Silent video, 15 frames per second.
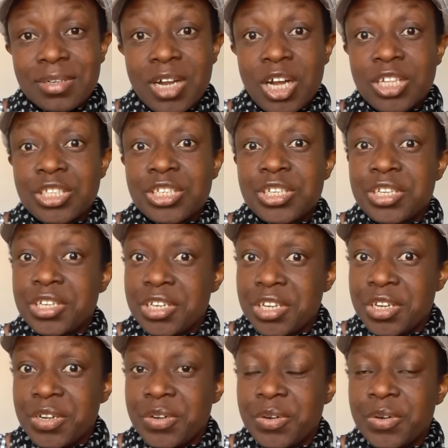
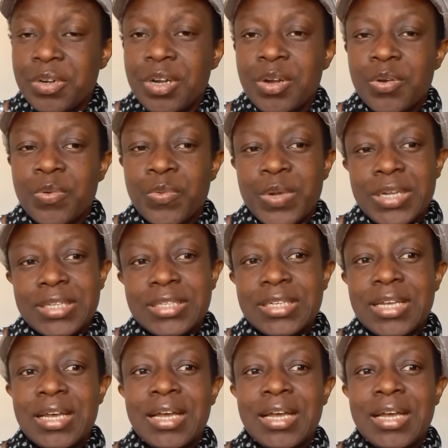continue with